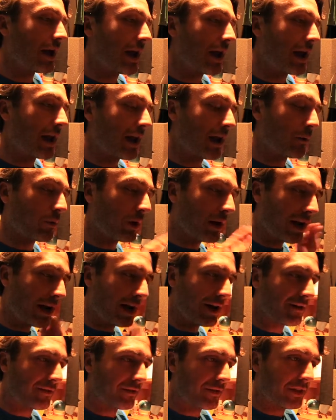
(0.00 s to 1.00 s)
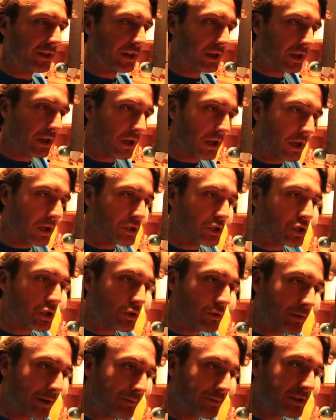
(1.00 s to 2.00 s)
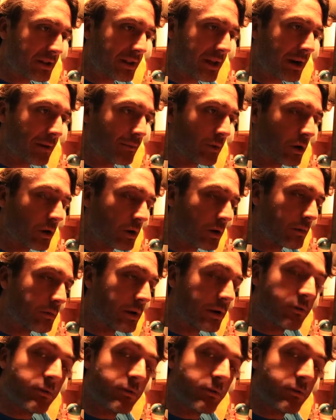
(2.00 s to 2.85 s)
And I will have the script that I'm going to be